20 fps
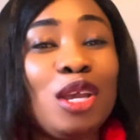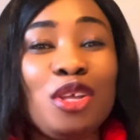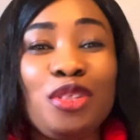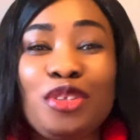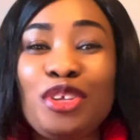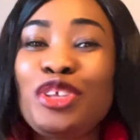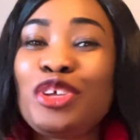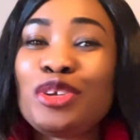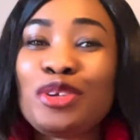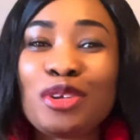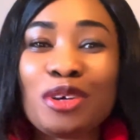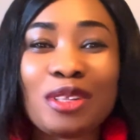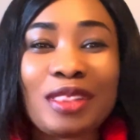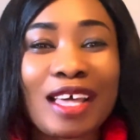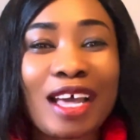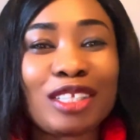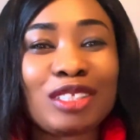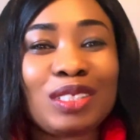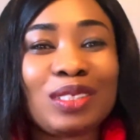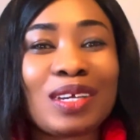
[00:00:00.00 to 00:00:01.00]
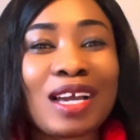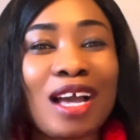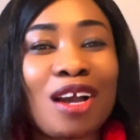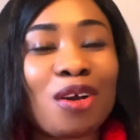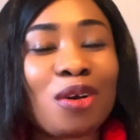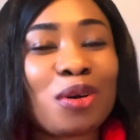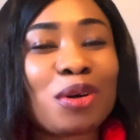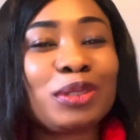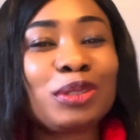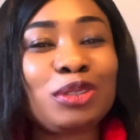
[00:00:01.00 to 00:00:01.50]
Did you know that you can
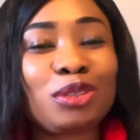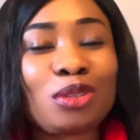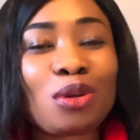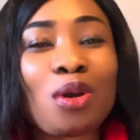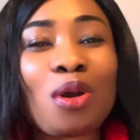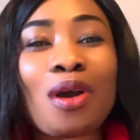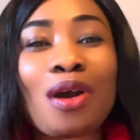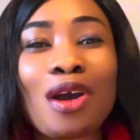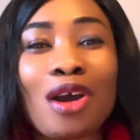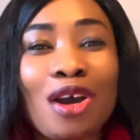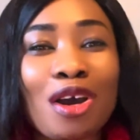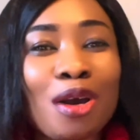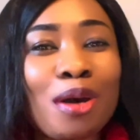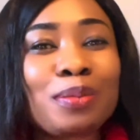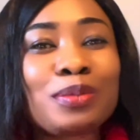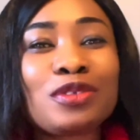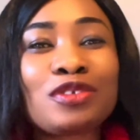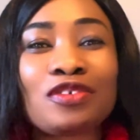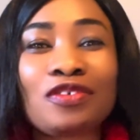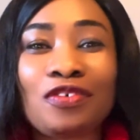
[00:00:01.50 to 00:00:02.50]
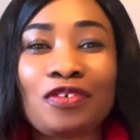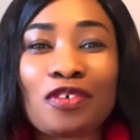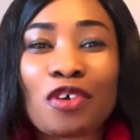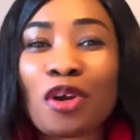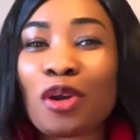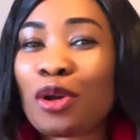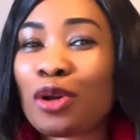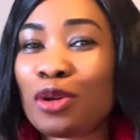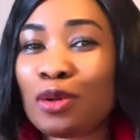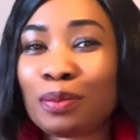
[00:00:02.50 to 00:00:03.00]
control up to
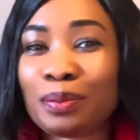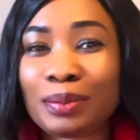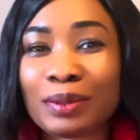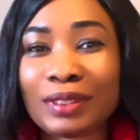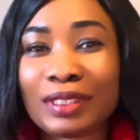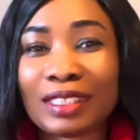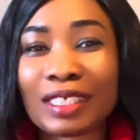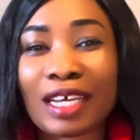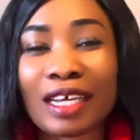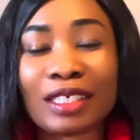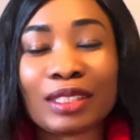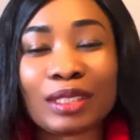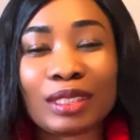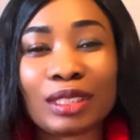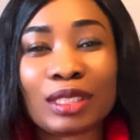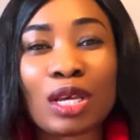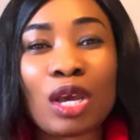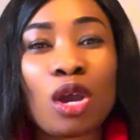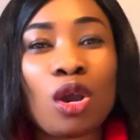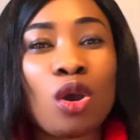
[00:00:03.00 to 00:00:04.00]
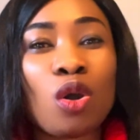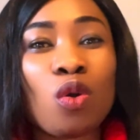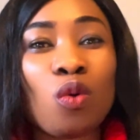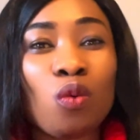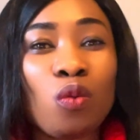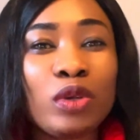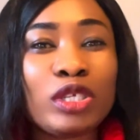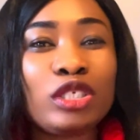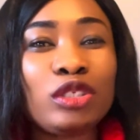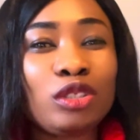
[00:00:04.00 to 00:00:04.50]
4 computers
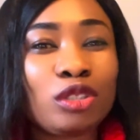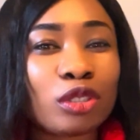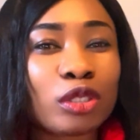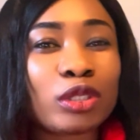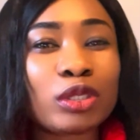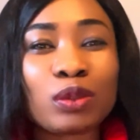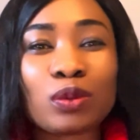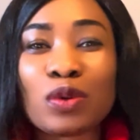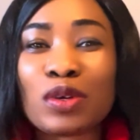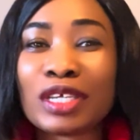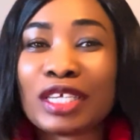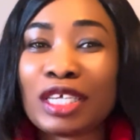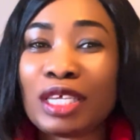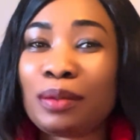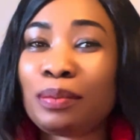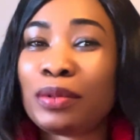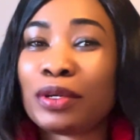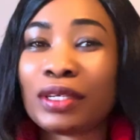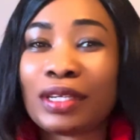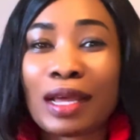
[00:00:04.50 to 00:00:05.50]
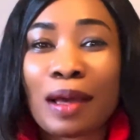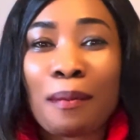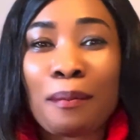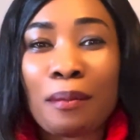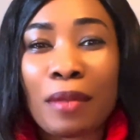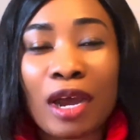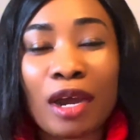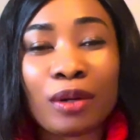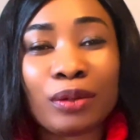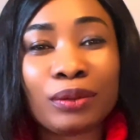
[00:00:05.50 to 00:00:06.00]
with just one keyboard and
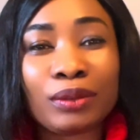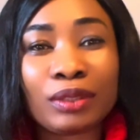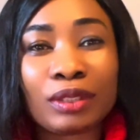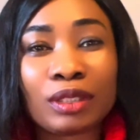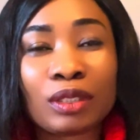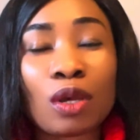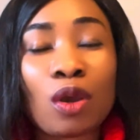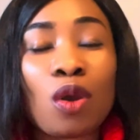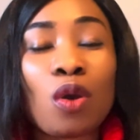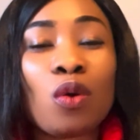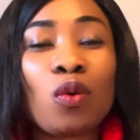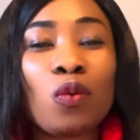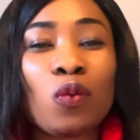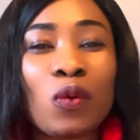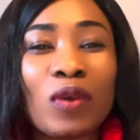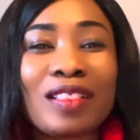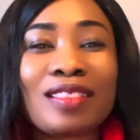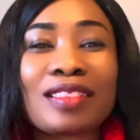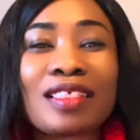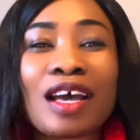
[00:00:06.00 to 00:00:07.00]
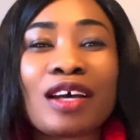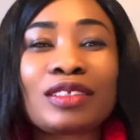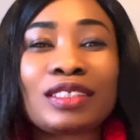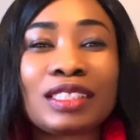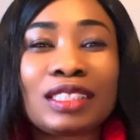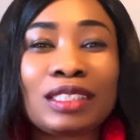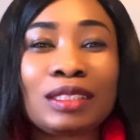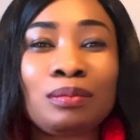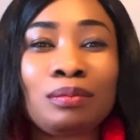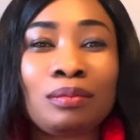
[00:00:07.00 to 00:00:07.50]
mouse without
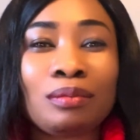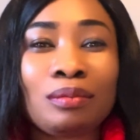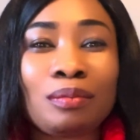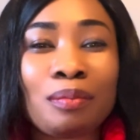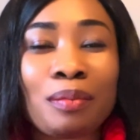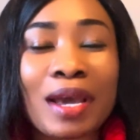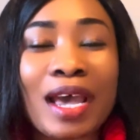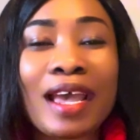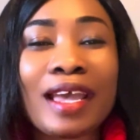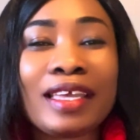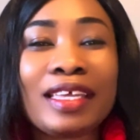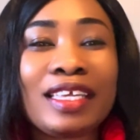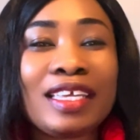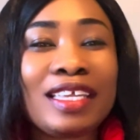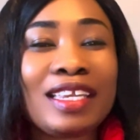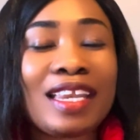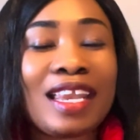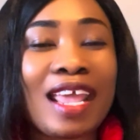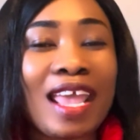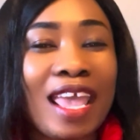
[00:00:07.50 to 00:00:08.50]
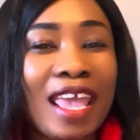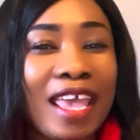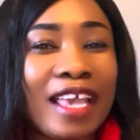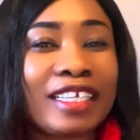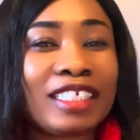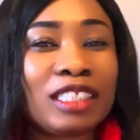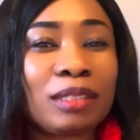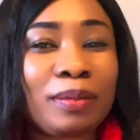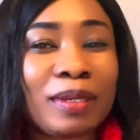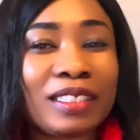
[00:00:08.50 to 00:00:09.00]
buying
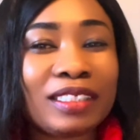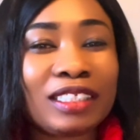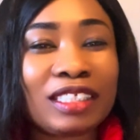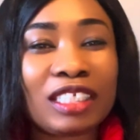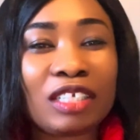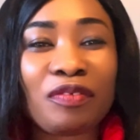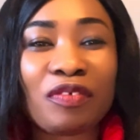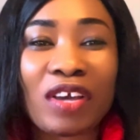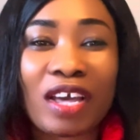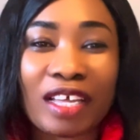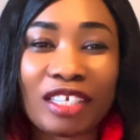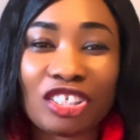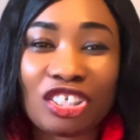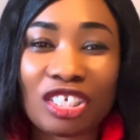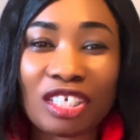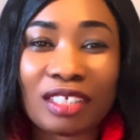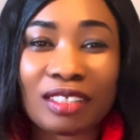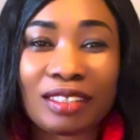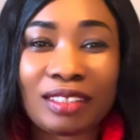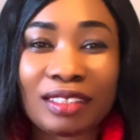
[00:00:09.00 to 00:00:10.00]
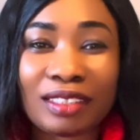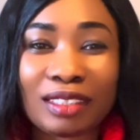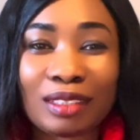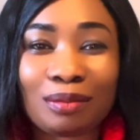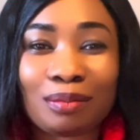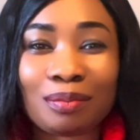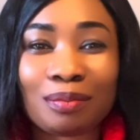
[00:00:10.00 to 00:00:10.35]
expensive gadgets?